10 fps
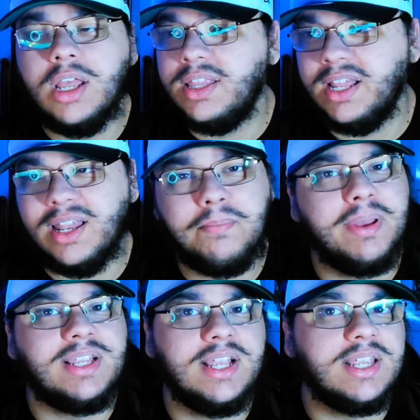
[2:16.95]
The
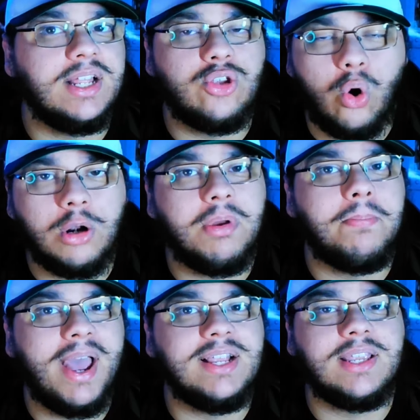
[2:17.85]
Olympics is a tournament
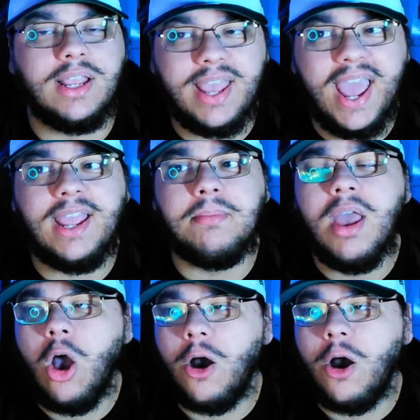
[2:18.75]
based game.